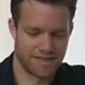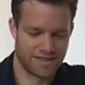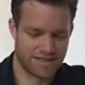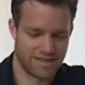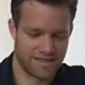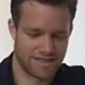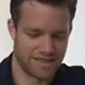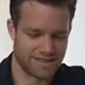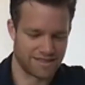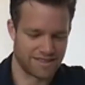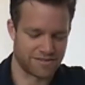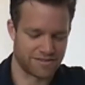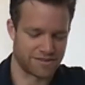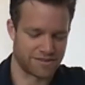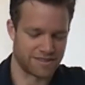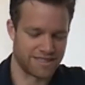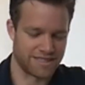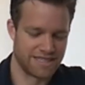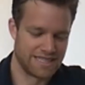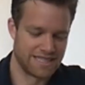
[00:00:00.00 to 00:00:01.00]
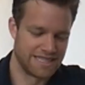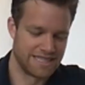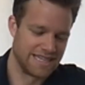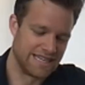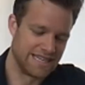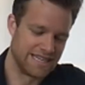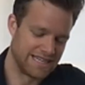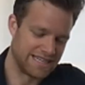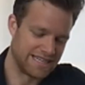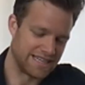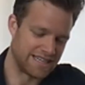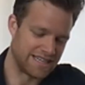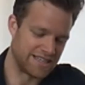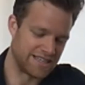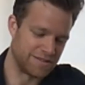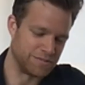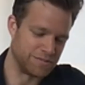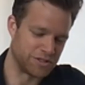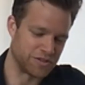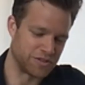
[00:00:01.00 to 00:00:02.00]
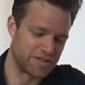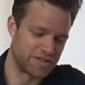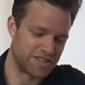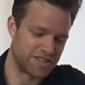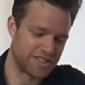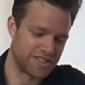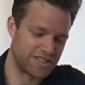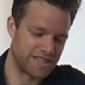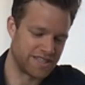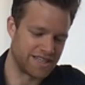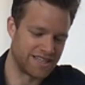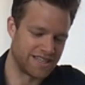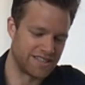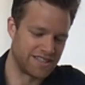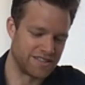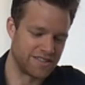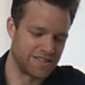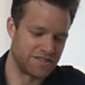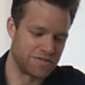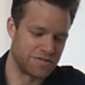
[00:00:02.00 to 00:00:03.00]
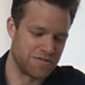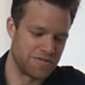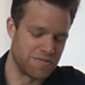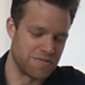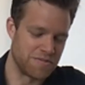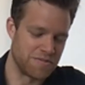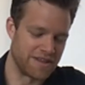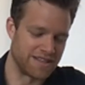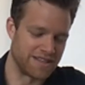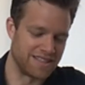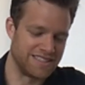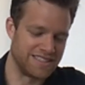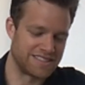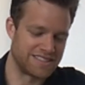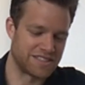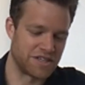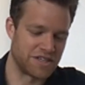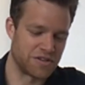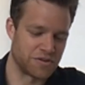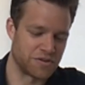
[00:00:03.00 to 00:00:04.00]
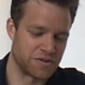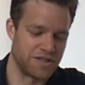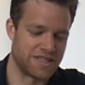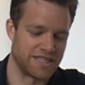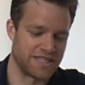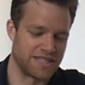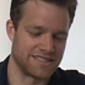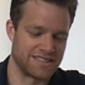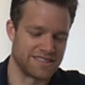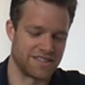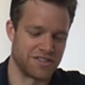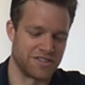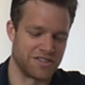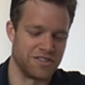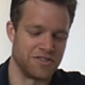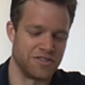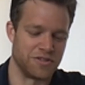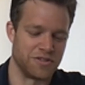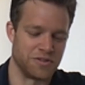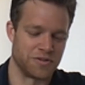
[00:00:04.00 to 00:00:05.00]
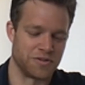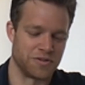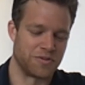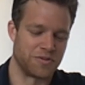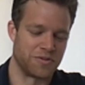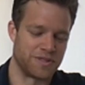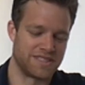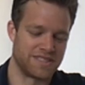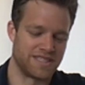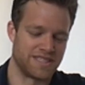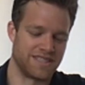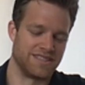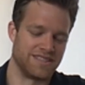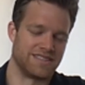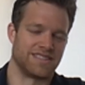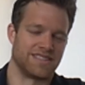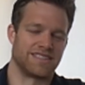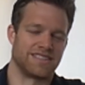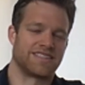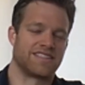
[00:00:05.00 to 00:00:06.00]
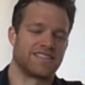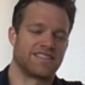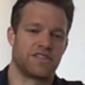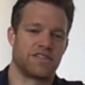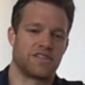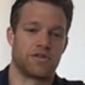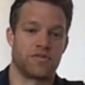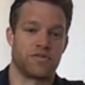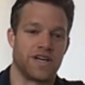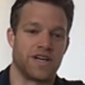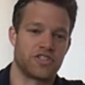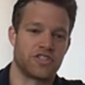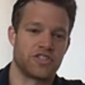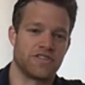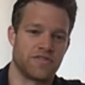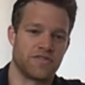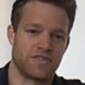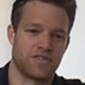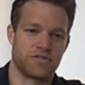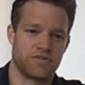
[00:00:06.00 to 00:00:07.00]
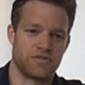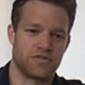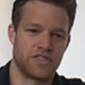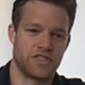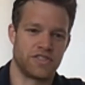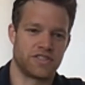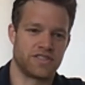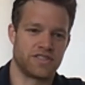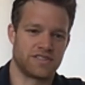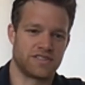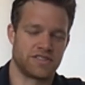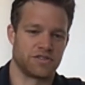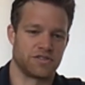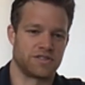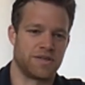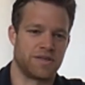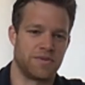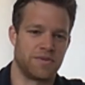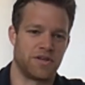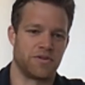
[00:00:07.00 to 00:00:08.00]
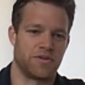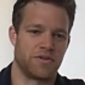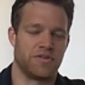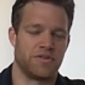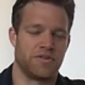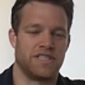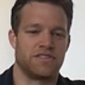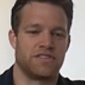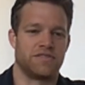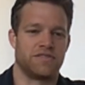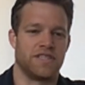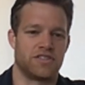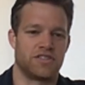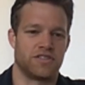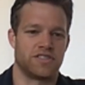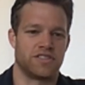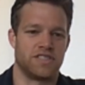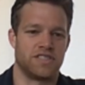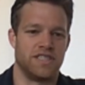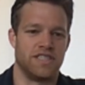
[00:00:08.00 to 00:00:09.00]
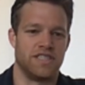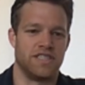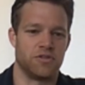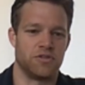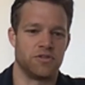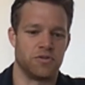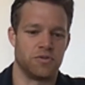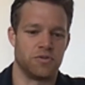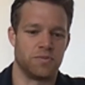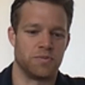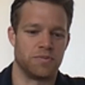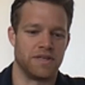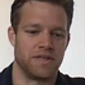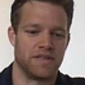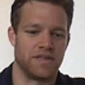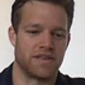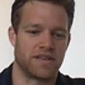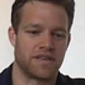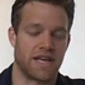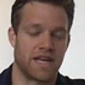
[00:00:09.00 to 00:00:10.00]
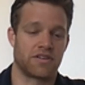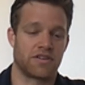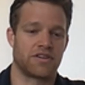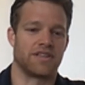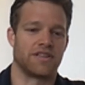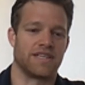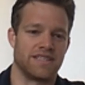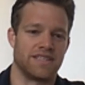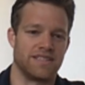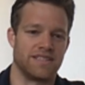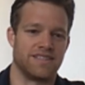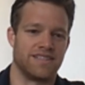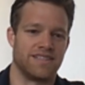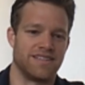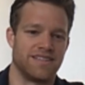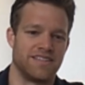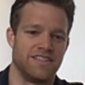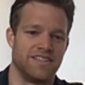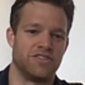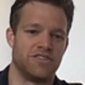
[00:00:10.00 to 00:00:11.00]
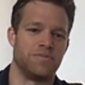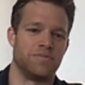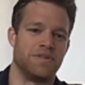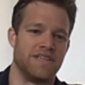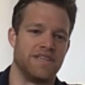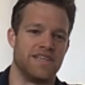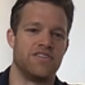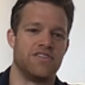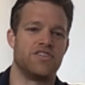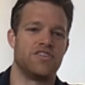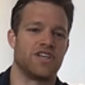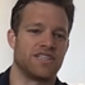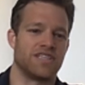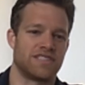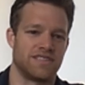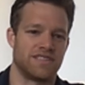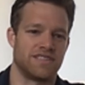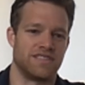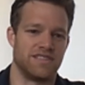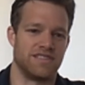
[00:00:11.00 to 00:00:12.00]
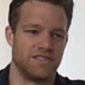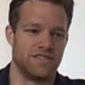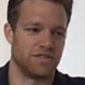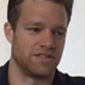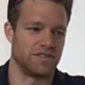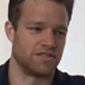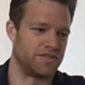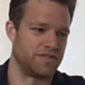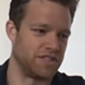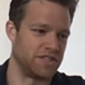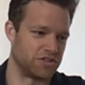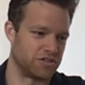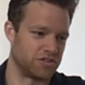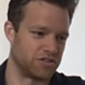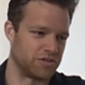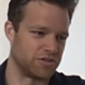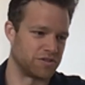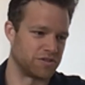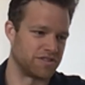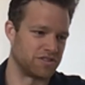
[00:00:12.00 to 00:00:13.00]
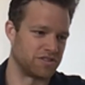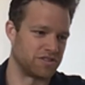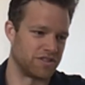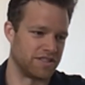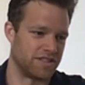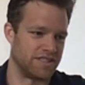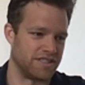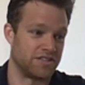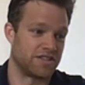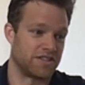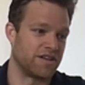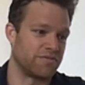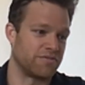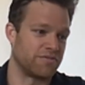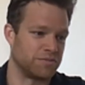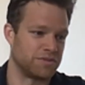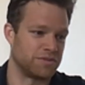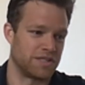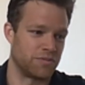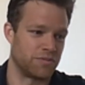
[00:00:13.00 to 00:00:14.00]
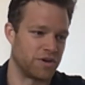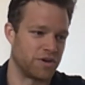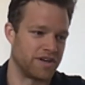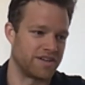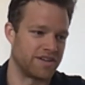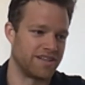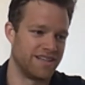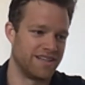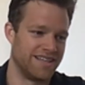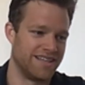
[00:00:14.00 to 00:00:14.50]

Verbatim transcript: Yeah, definitely. Um, so there are at least three things that you need to do. On the one side, it's like curation of those features. So somehow these features need to be calculated and they need to be ingested into this feature store. So they need to come from somewhere.